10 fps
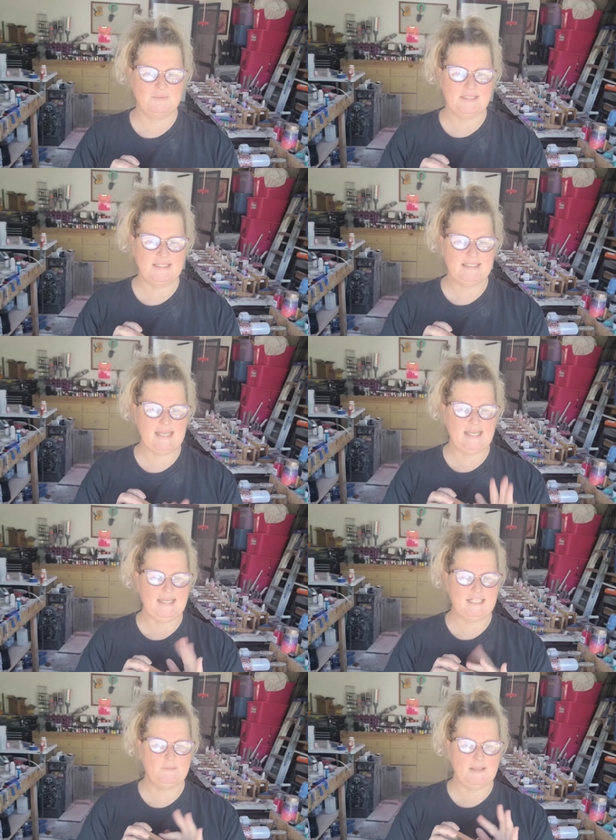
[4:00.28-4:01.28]
what's it say,
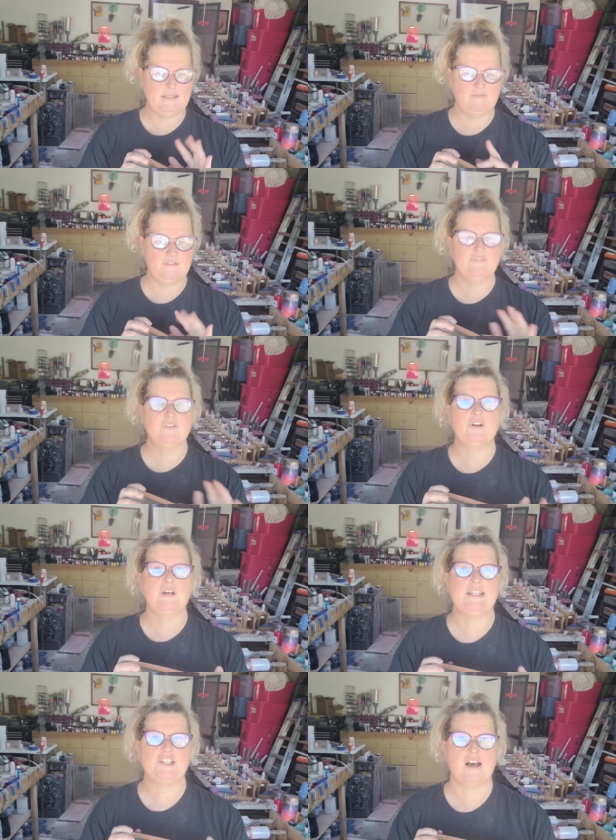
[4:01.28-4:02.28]
expensive,
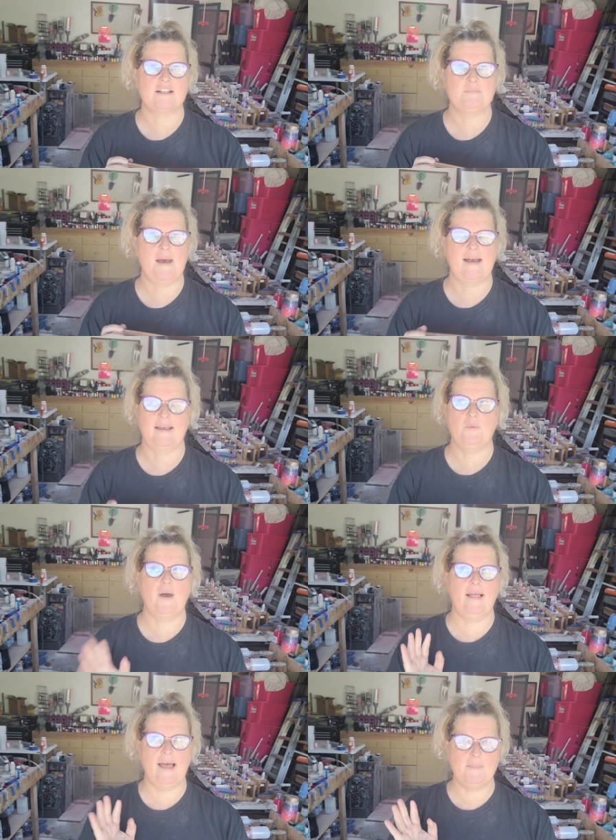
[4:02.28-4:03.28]
difficult, and talks back. And
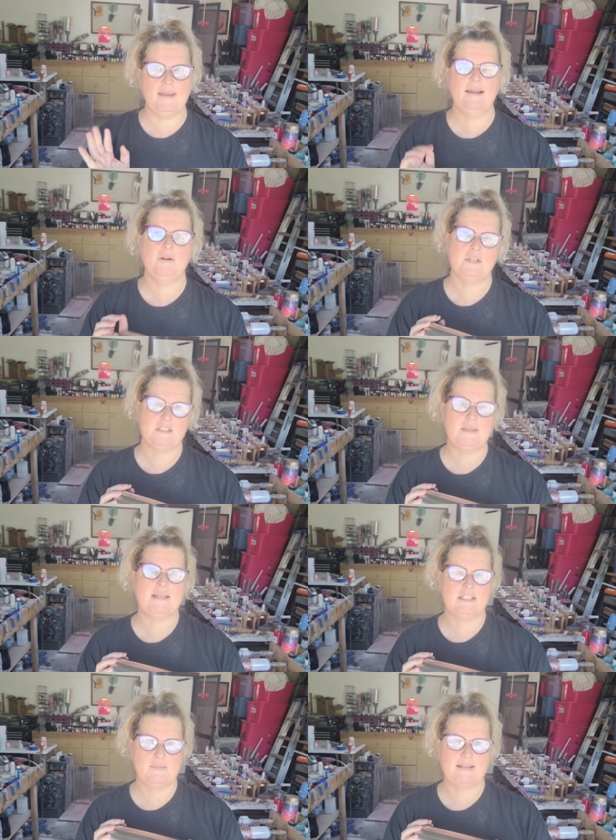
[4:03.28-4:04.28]
while I may not always be
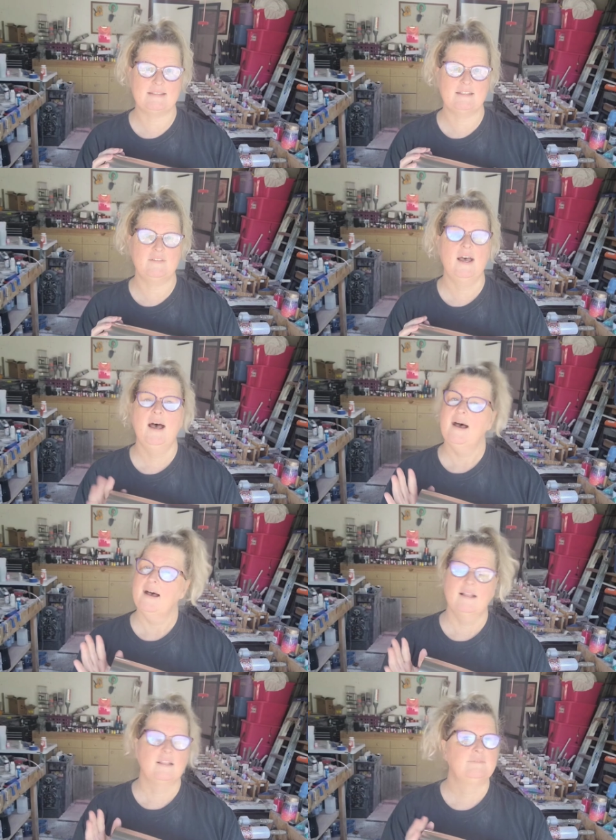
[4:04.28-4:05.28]
expensive,
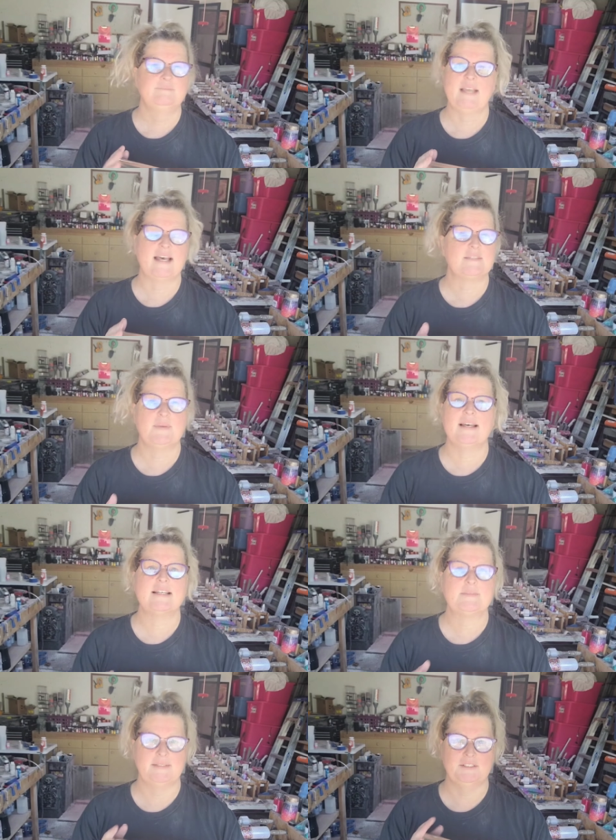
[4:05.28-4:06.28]
ask my
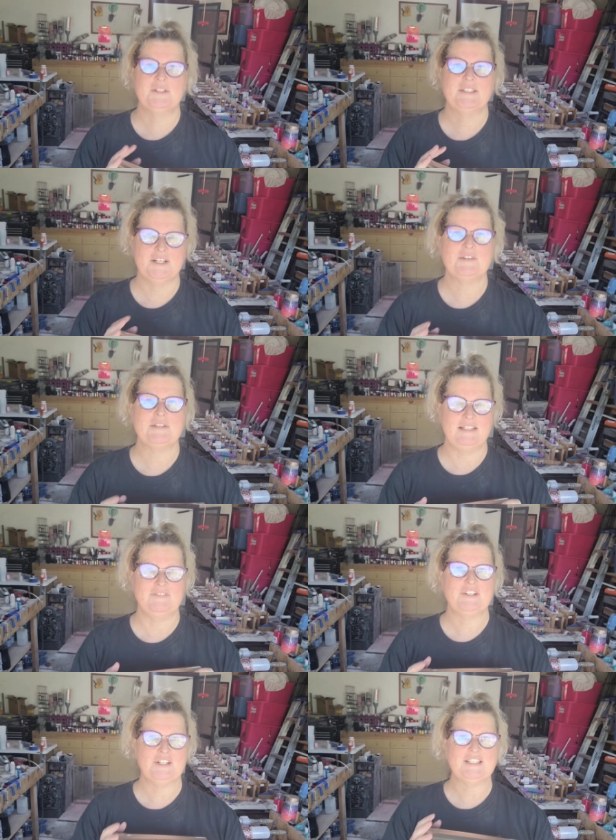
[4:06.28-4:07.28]
husband, Lord knows,
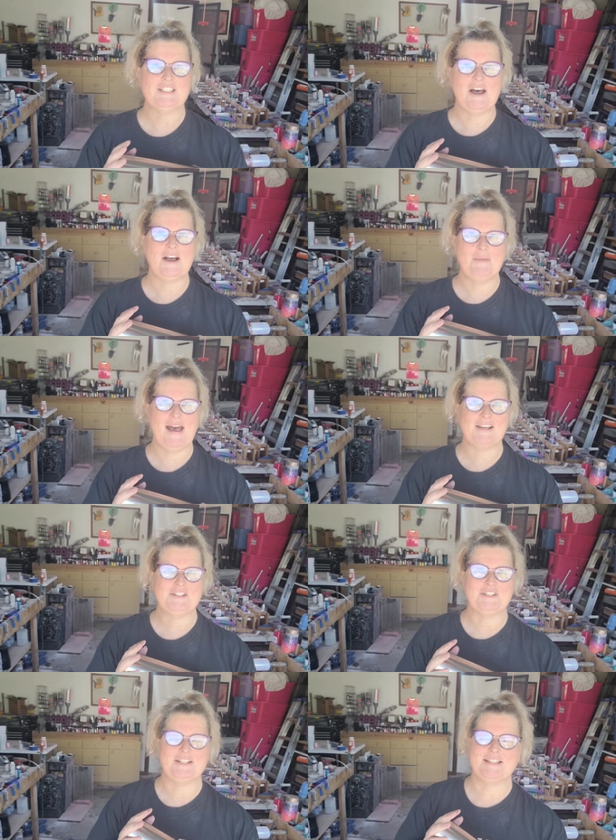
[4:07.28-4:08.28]
difficult, and talk back
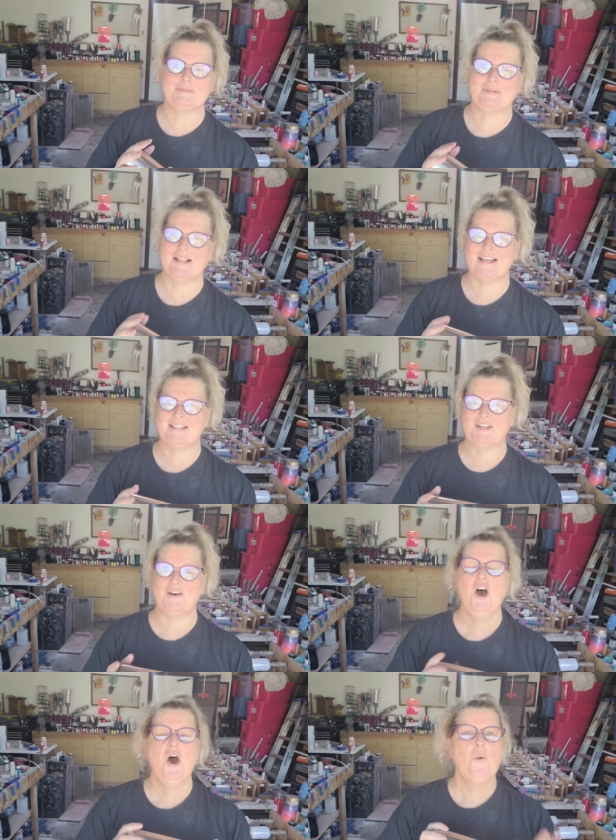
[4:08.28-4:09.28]
sure does apply.
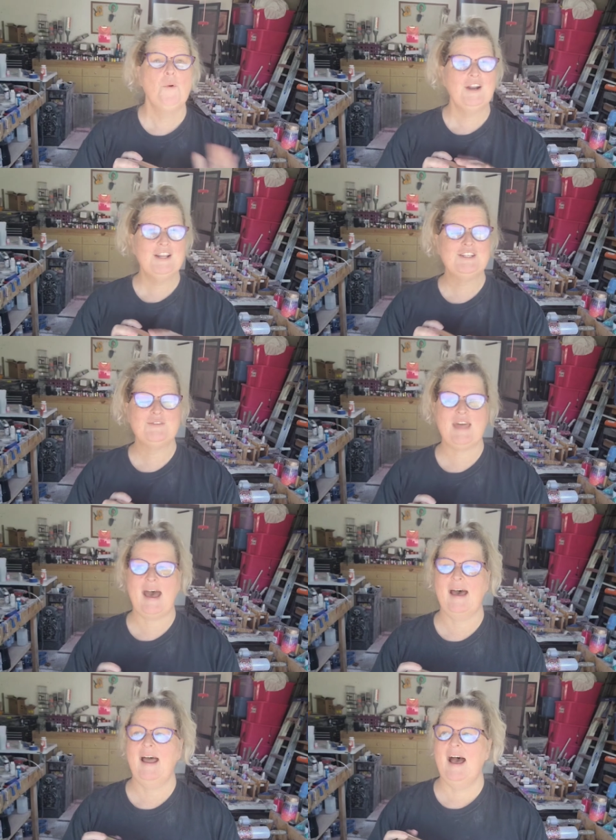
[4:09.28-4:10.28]
So we're going to do
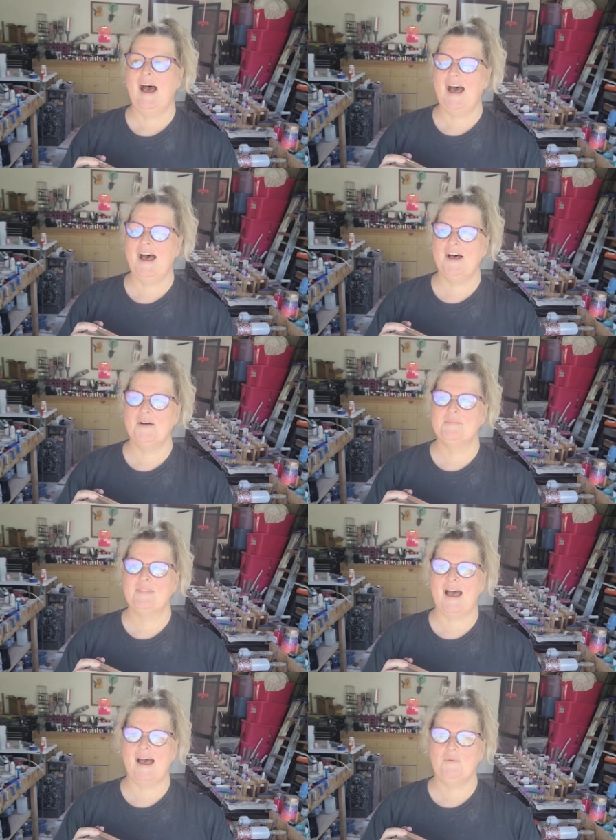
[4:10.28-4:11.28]
that.
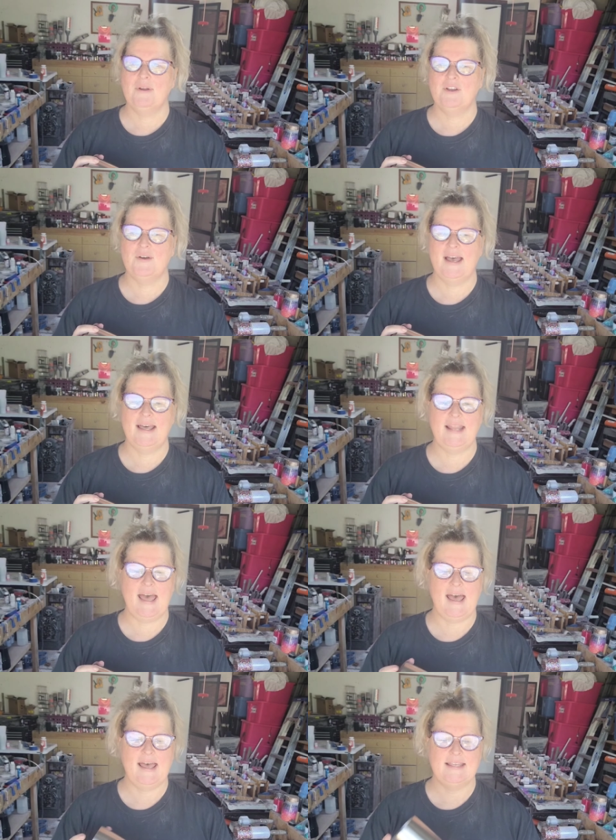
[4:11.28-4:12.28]
I want to go ahead
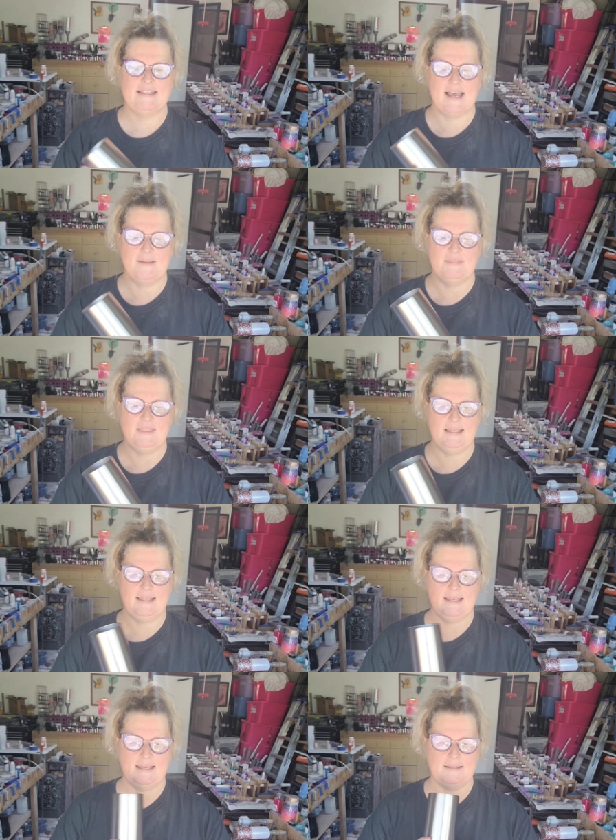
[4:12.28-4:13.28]
and I'm
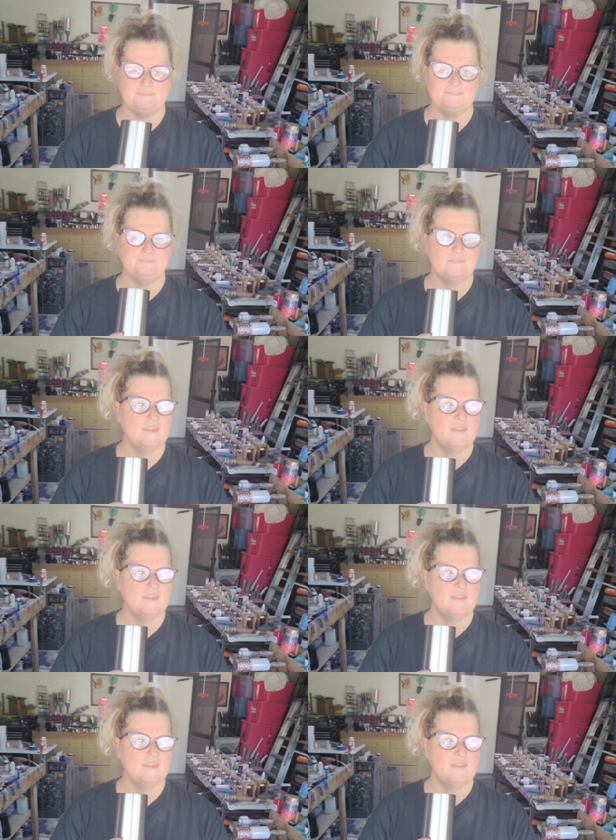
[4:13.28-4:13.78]
thinking,